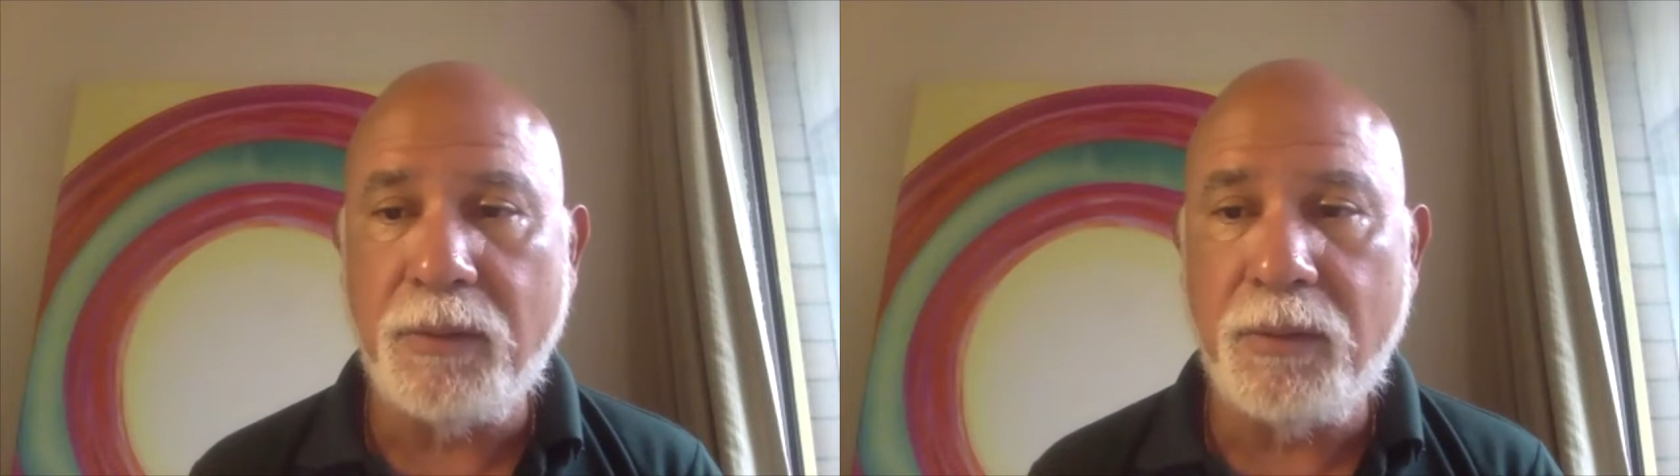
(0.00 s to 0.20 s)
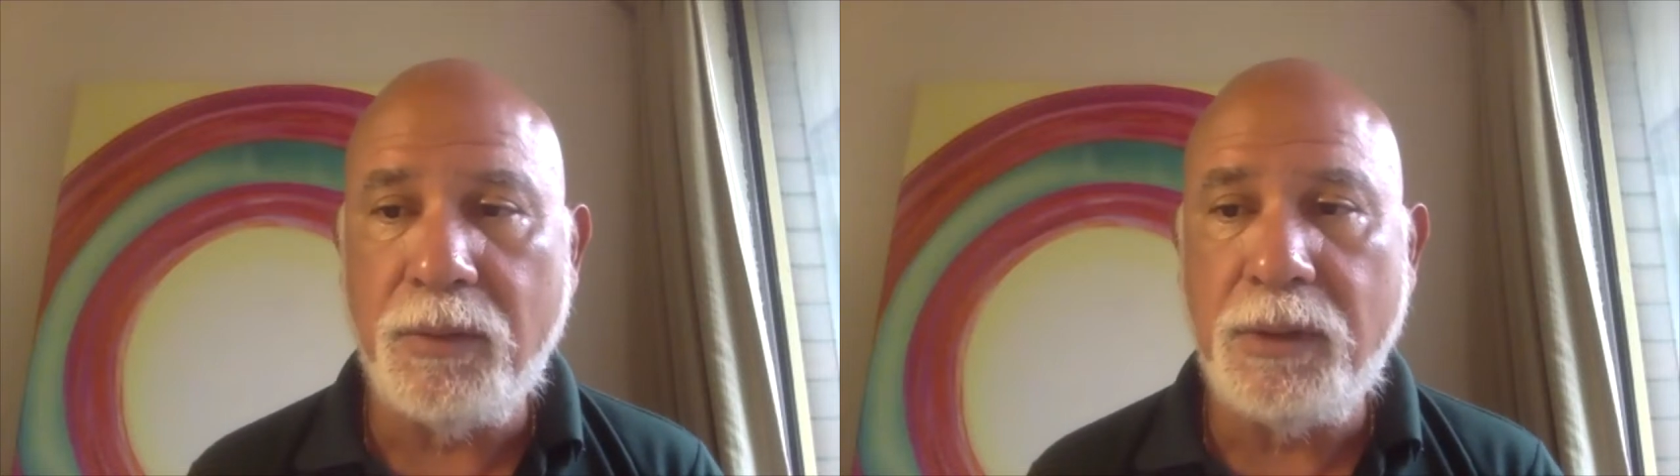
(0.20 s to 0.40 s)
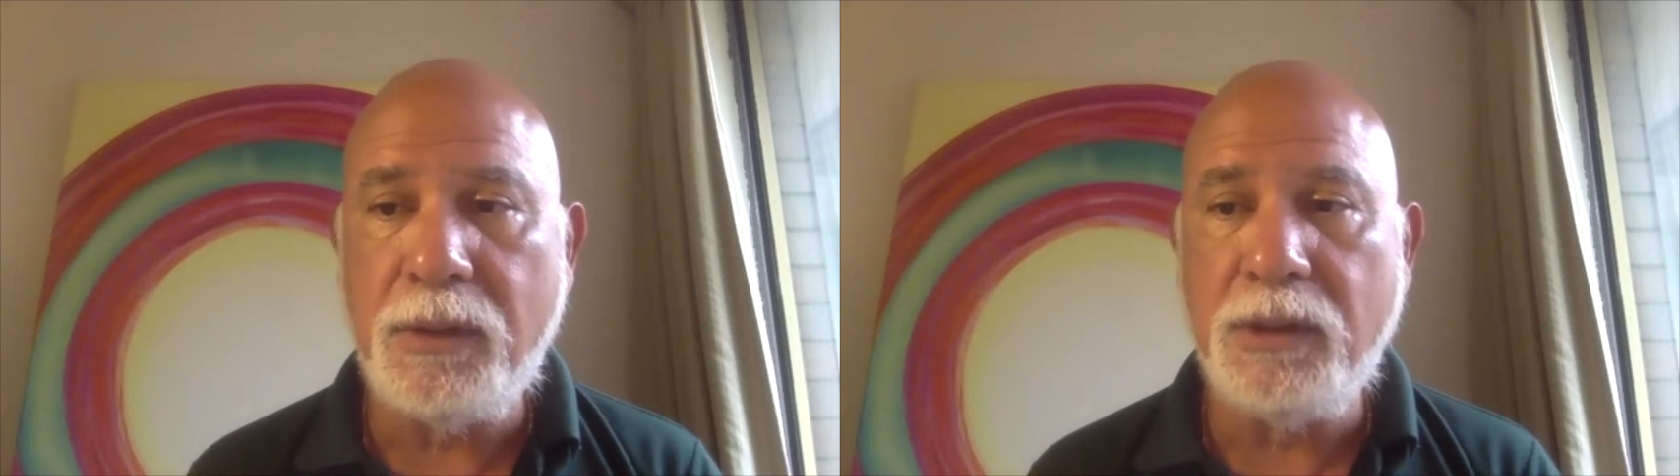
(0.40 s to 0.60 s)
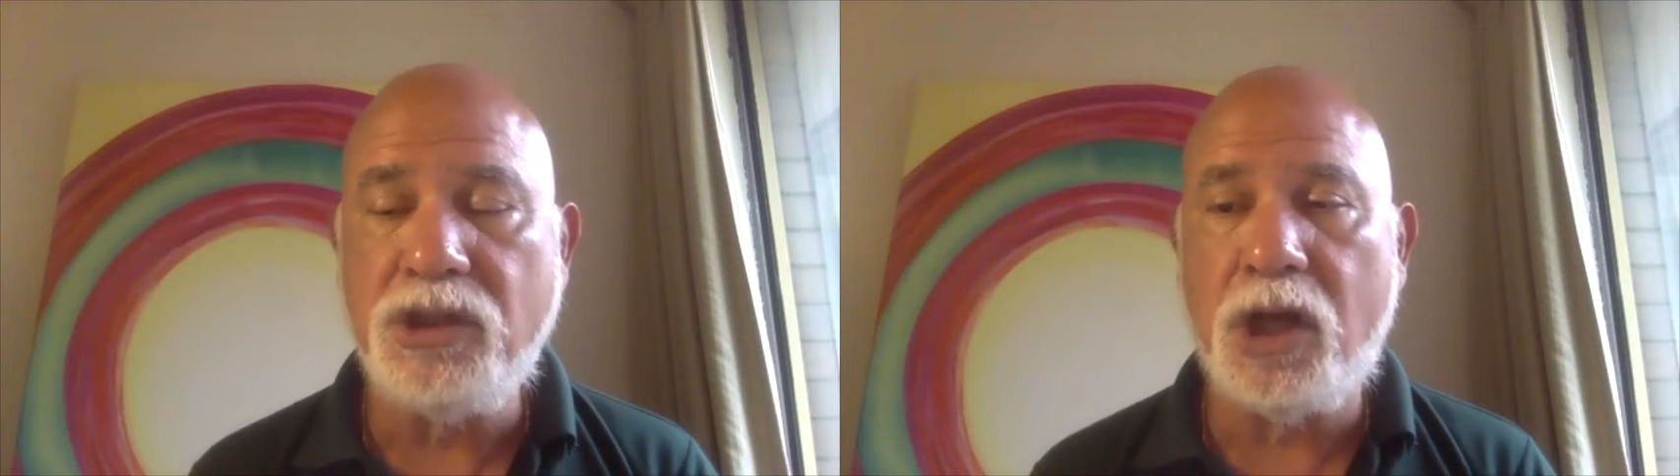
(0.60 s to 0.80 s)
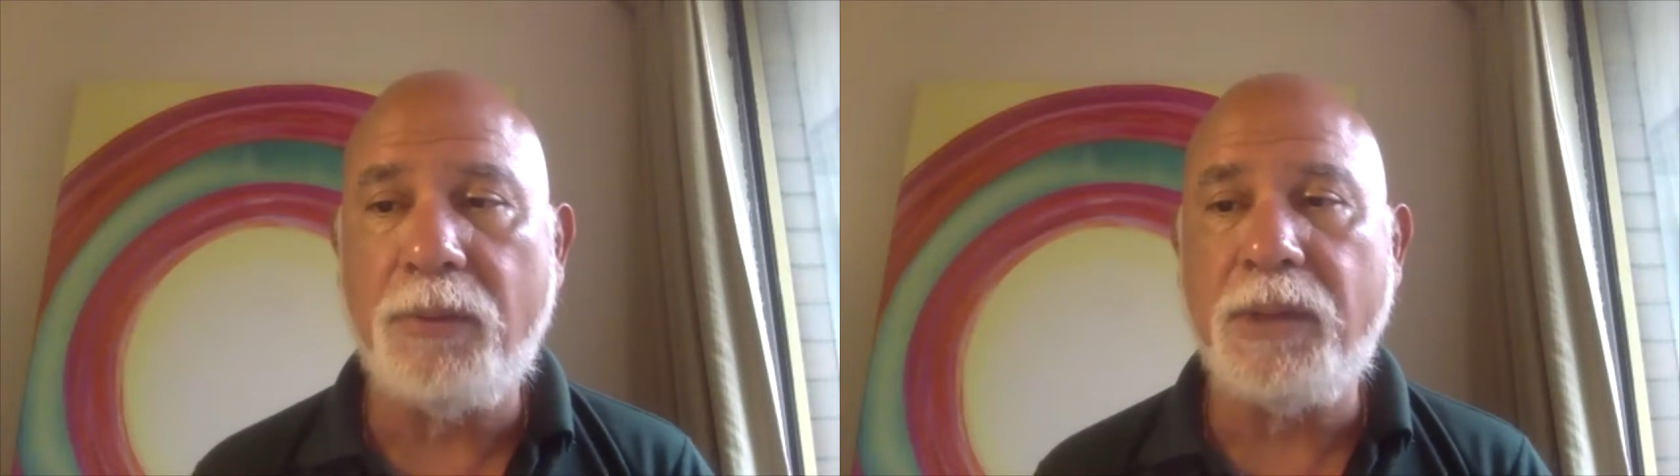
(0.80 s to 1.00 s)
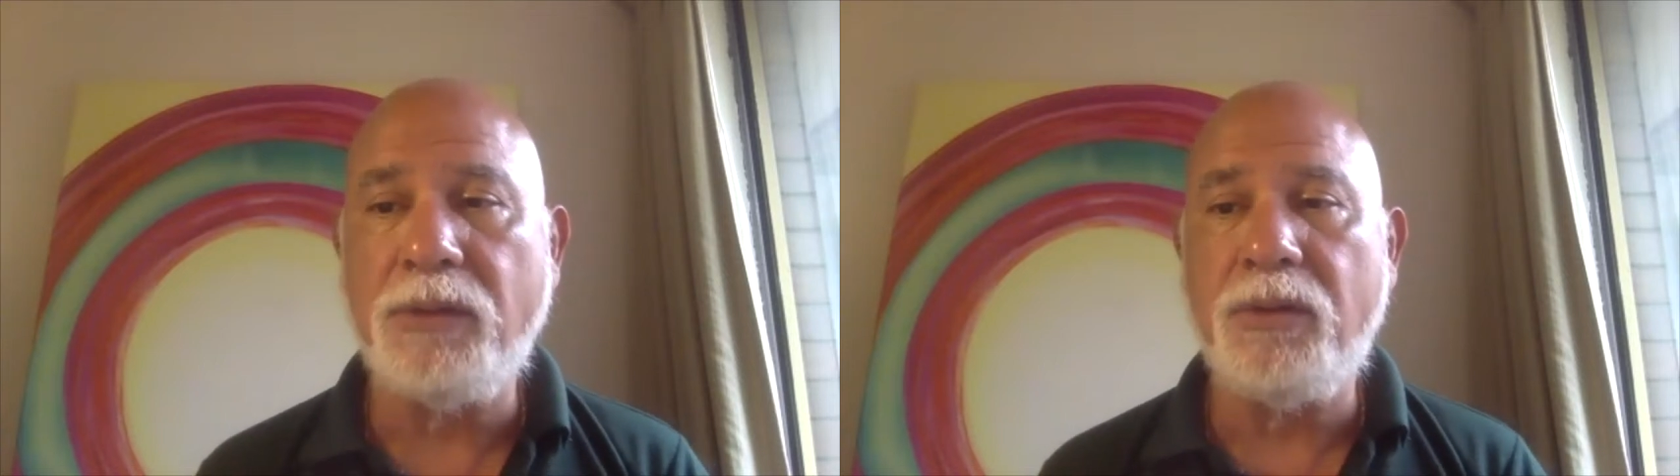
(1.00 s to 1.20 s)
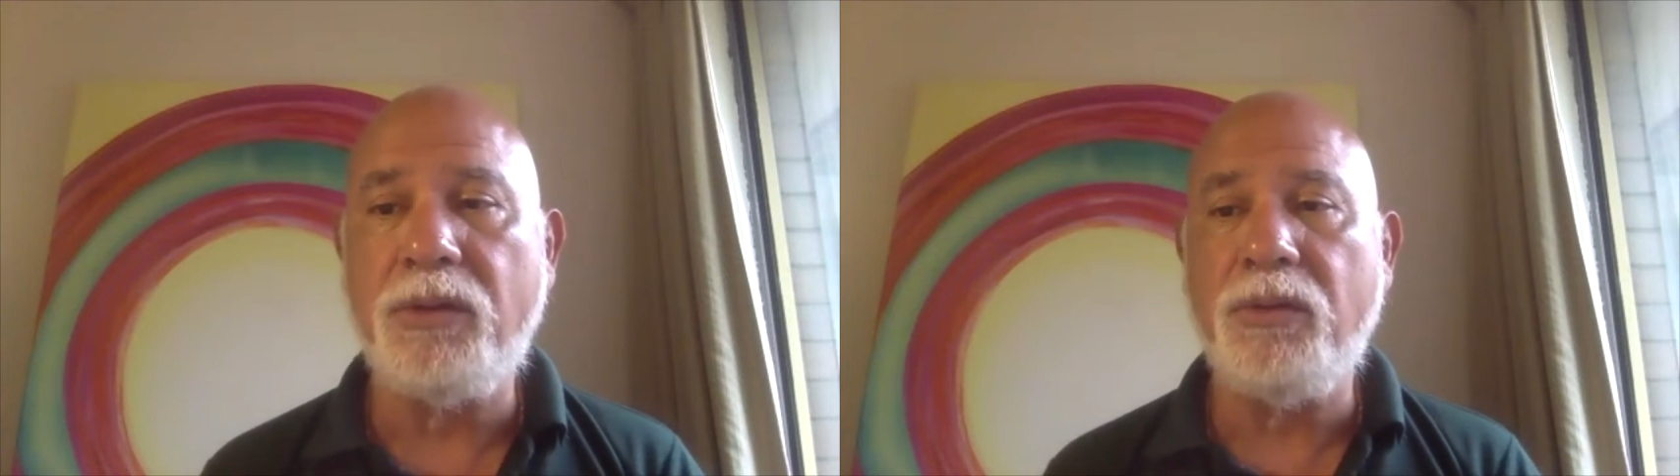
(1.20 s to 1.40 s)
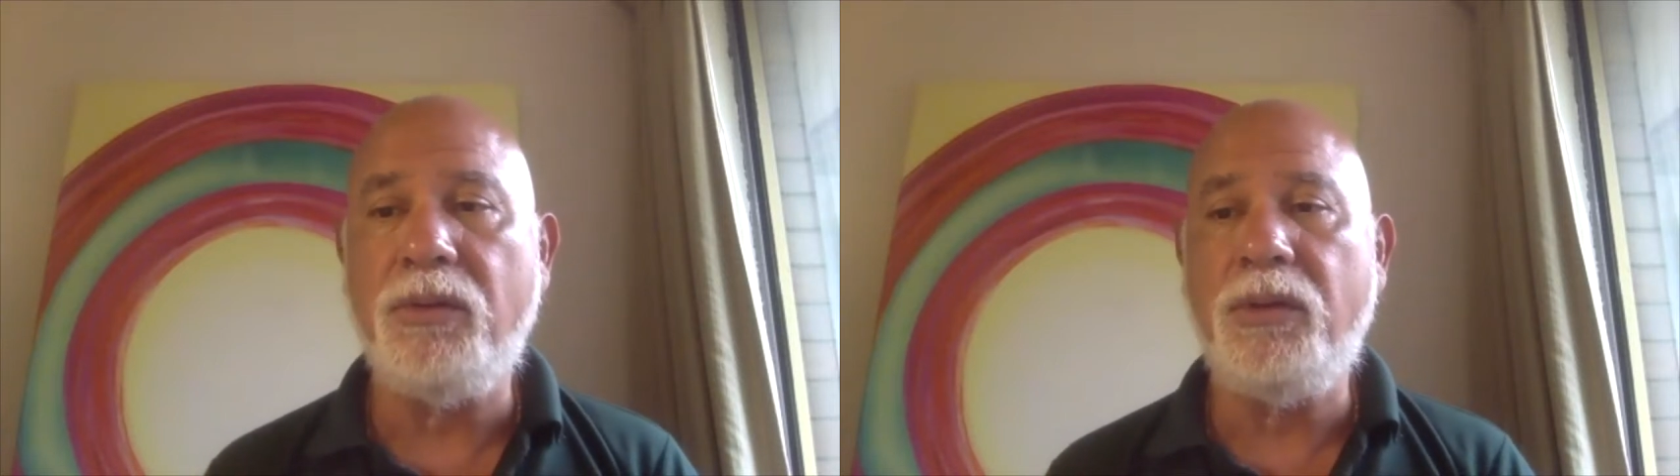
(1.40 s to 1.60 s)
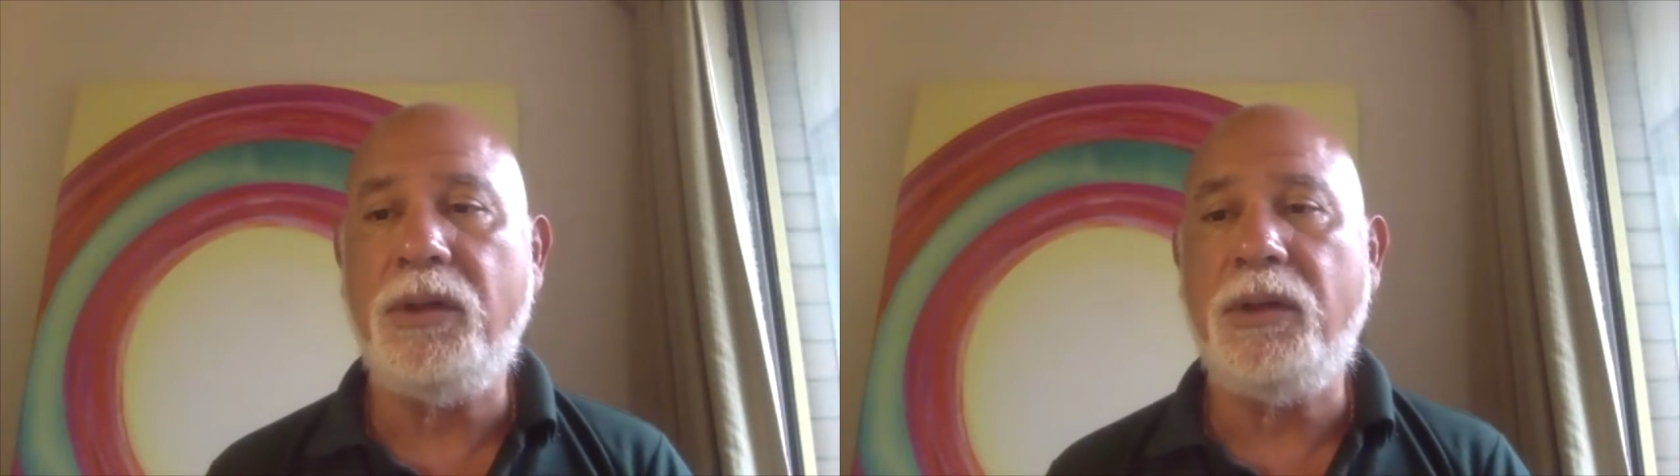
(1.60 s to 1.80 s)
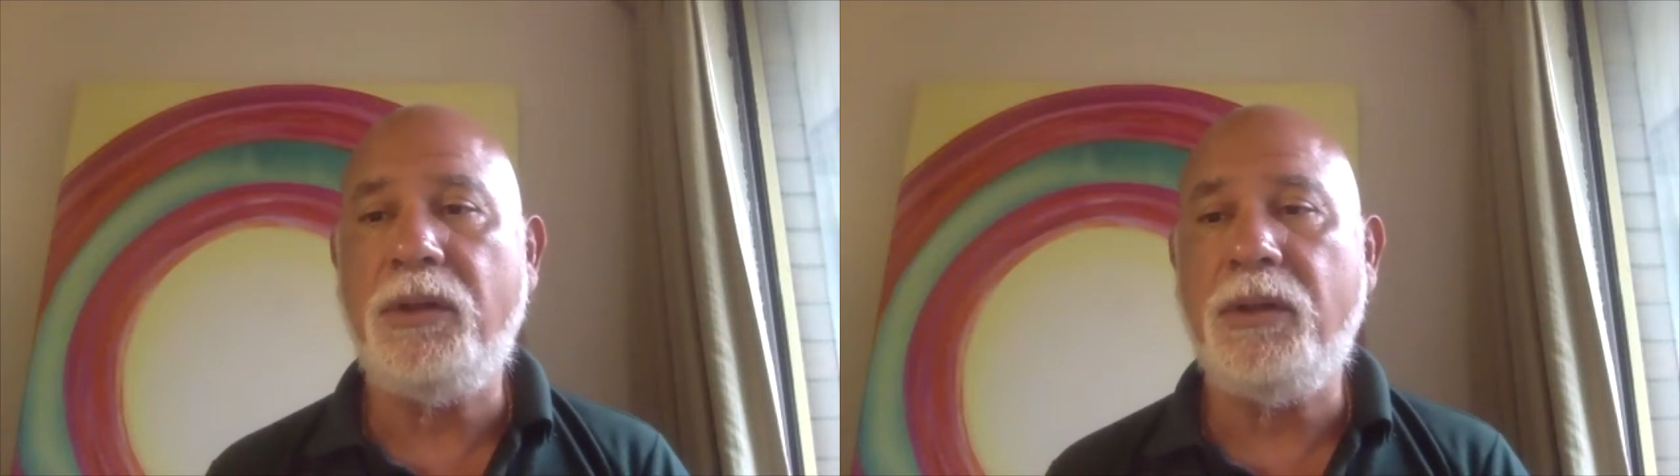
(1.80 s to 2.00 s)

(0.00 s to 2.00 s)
with the job that you're doing,